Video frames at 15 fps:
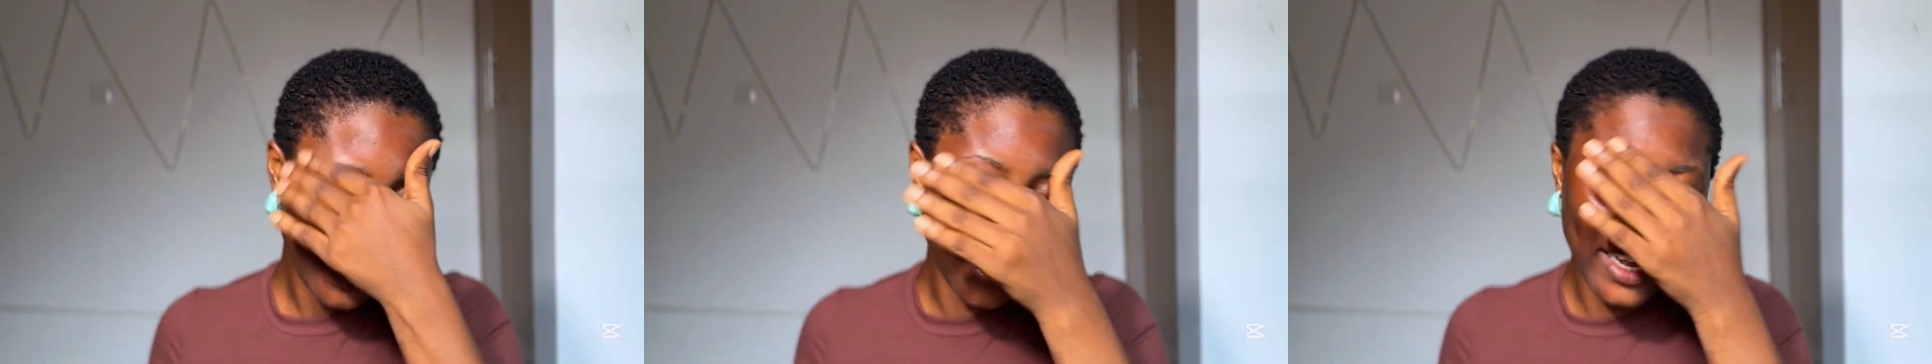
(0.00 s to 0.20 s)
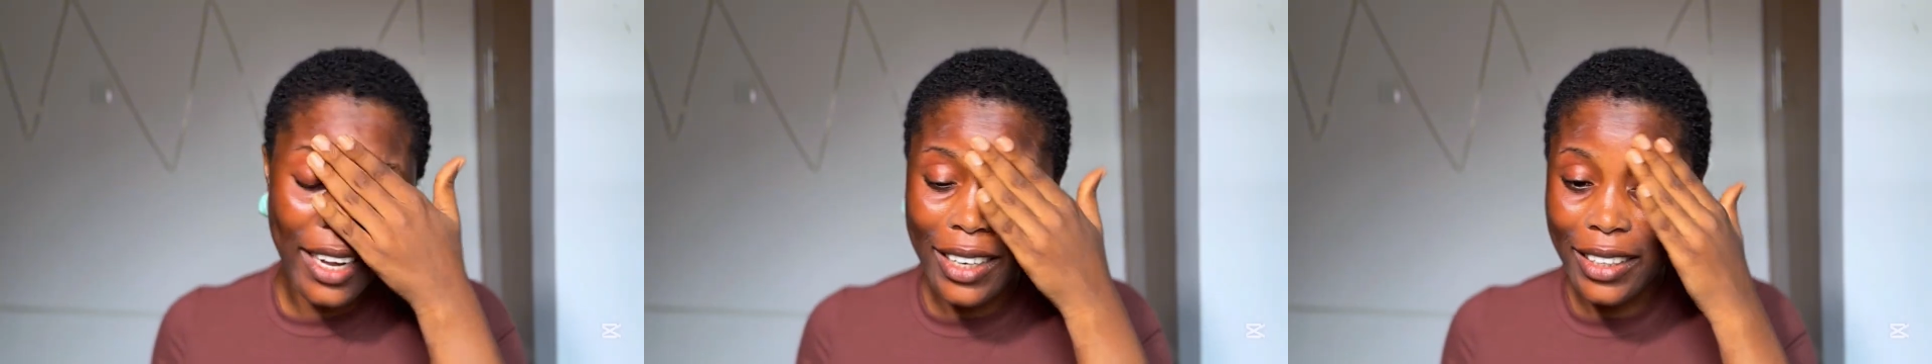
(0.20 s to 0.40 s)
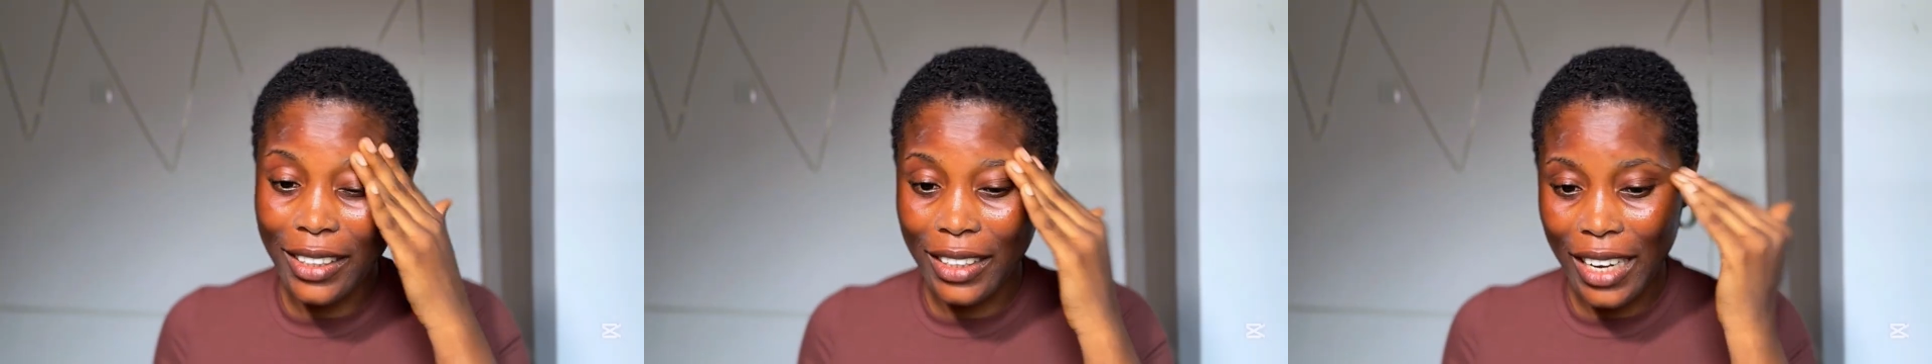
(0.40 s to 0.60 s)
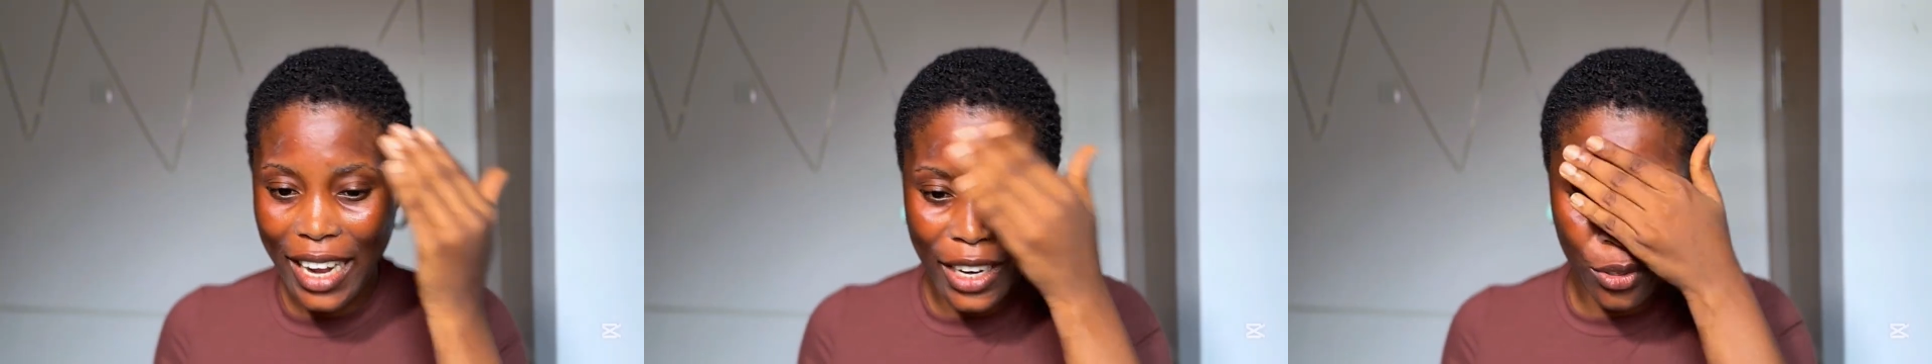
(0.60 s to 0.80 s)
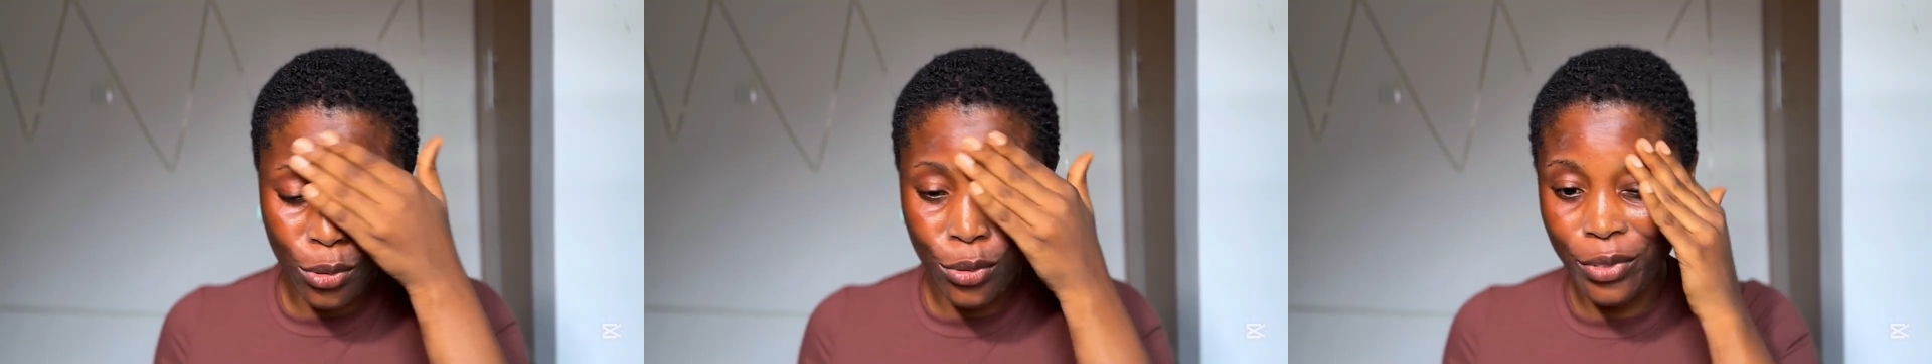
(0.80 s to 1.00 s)
and I
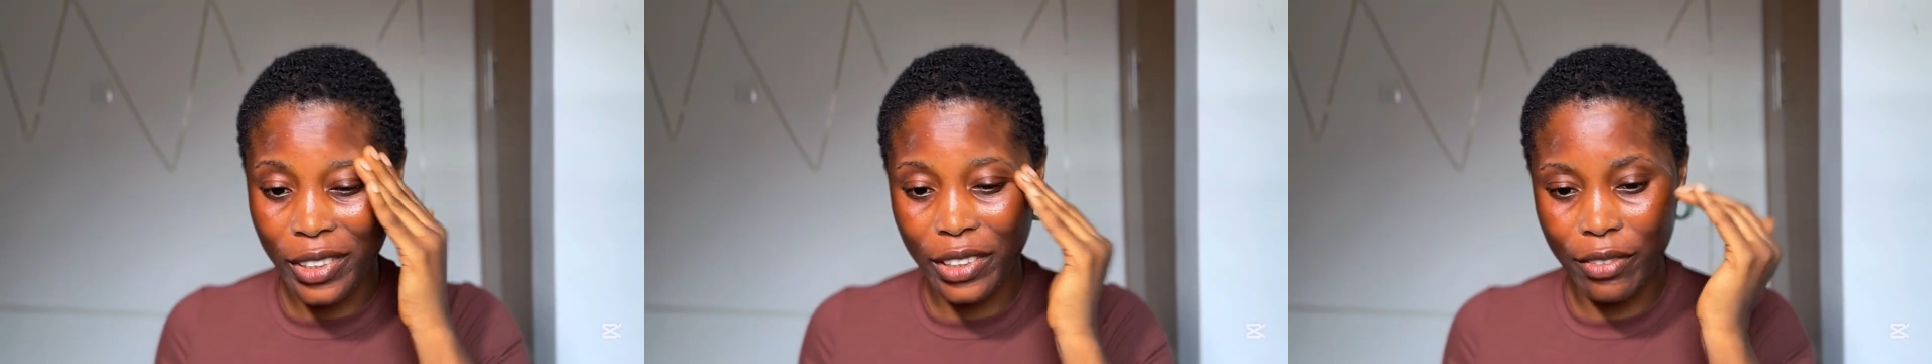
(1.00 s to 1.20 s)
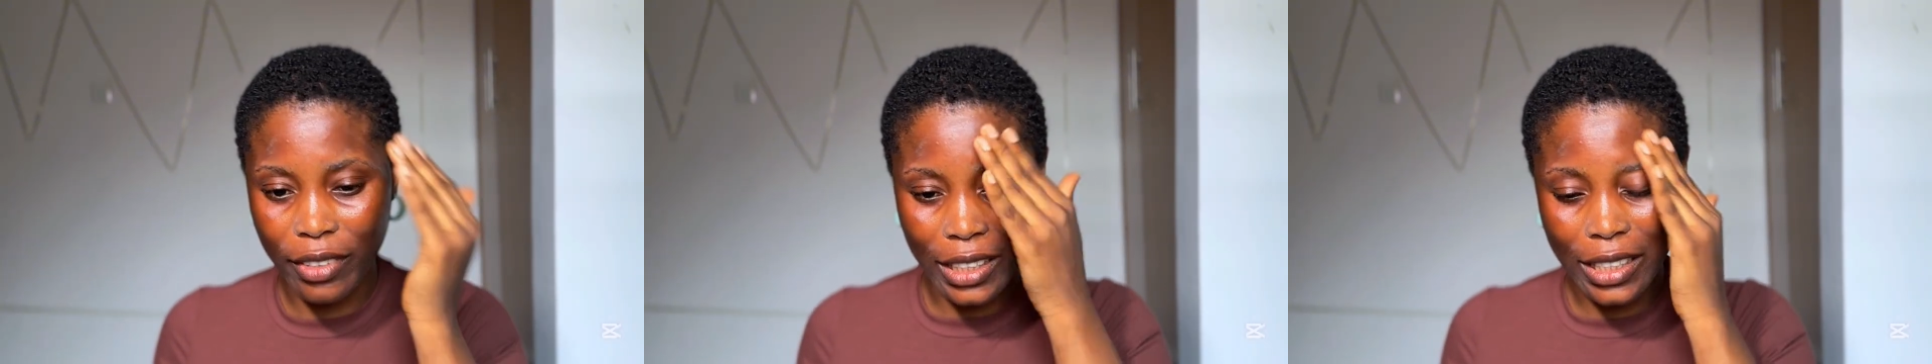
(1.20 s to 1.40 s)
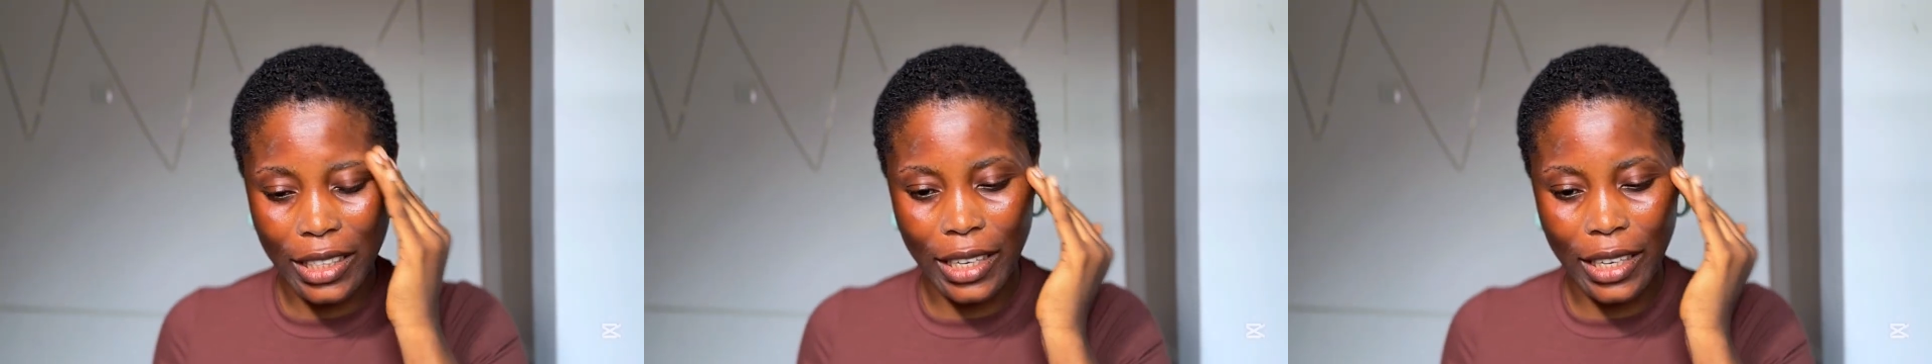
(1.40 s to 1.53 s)
don't regret